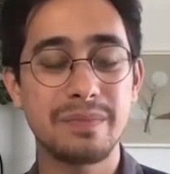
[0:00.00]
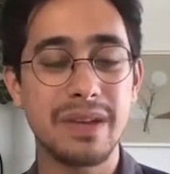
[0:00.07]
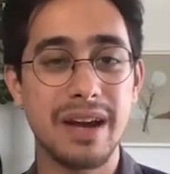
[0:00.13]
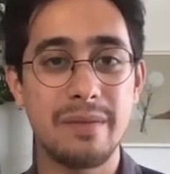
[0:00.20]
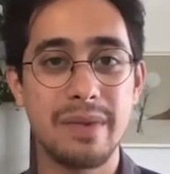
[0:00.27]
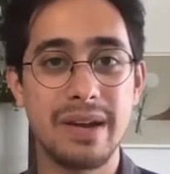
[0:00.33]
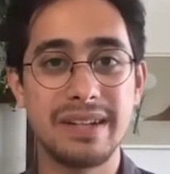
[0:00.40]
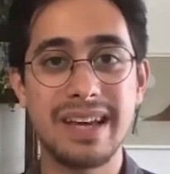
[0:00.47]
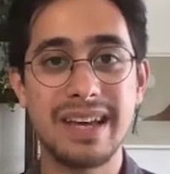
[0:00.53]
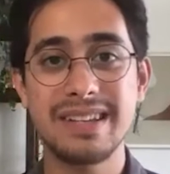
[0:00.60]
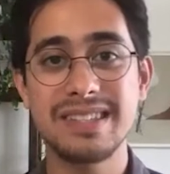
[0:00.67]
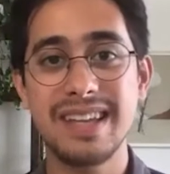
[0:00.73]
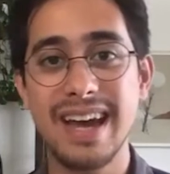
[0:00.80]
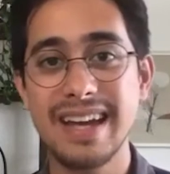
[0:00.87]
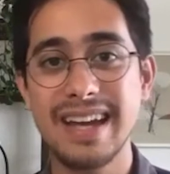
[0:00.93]
I'm a data
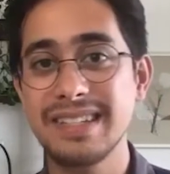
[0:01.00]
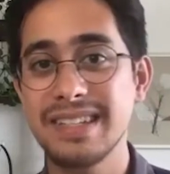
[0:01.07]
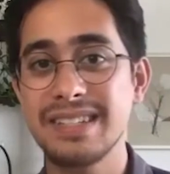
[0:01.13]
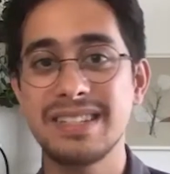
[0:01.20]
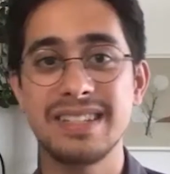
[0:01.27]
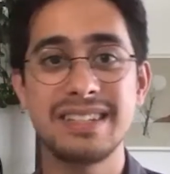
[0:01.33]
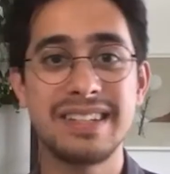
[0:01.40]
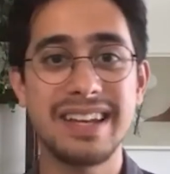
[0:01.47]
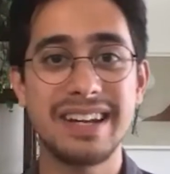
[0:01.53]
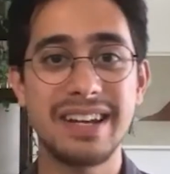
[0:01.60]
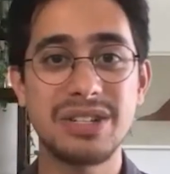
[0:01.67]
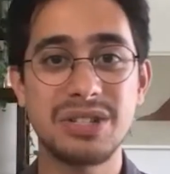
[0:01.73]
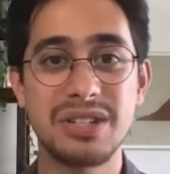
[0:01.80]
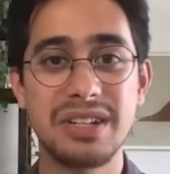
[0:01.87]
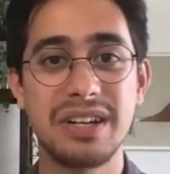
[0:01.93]
scientist, data
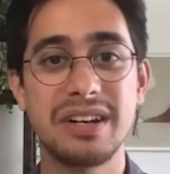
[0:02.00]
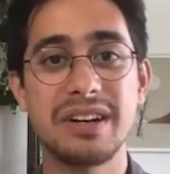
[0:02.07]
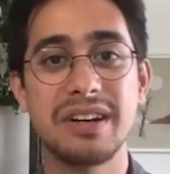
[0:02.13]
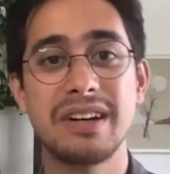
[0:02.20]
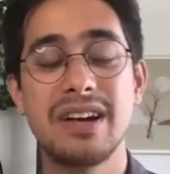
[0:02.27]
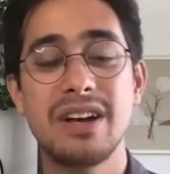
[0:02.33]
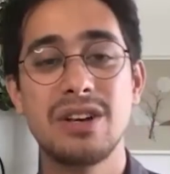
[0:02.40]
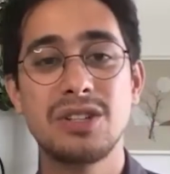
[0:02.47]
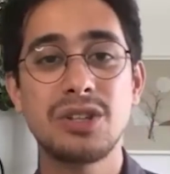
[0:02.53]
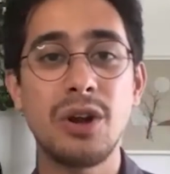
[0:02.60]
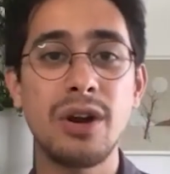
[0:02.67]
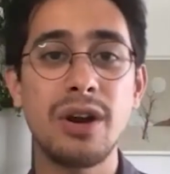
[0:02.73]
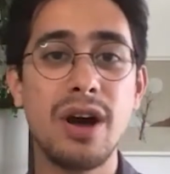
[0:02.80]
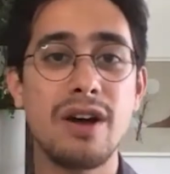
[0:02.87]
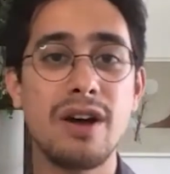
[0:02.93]
engineer,
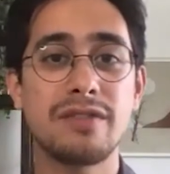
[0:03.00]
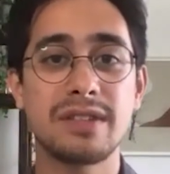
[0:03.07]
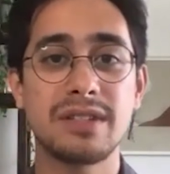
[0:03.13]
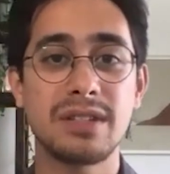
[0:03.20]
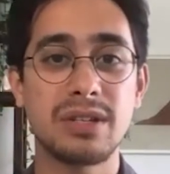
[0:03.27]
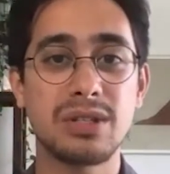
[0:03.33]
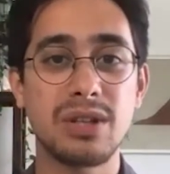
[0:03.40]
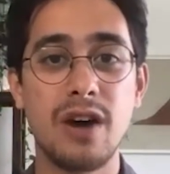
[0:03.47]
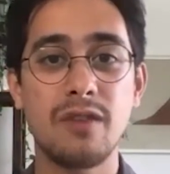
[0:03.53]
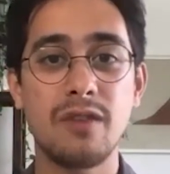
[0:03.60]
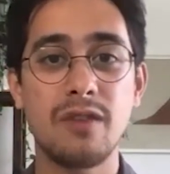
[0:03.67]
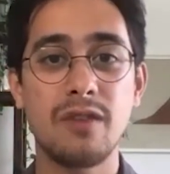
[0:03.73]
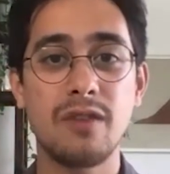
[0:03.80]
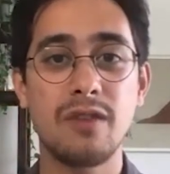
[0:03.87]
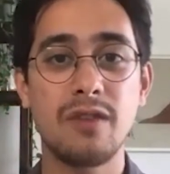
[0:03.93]
started off as a
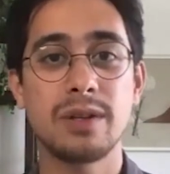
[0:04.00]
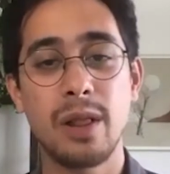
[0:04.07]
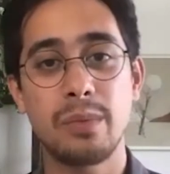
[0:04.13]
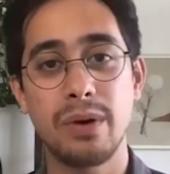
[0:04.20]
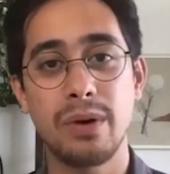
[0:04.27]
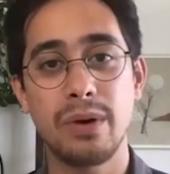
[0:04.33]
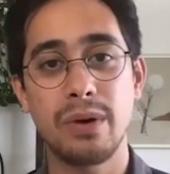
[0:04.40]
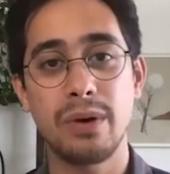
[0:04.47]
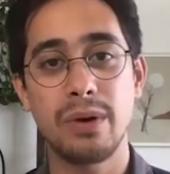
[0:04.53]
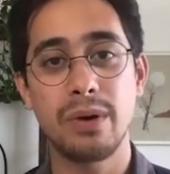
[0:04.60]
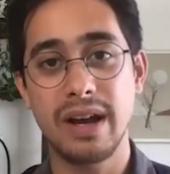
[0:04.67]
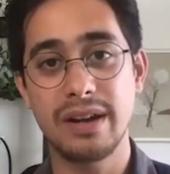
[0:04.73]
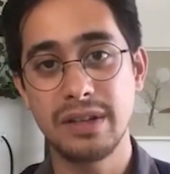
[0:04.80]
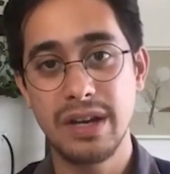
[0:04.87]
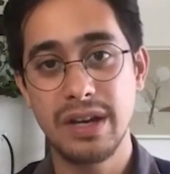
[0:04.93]
software developer and kind
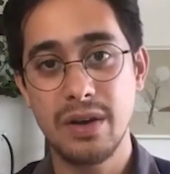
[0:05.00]
of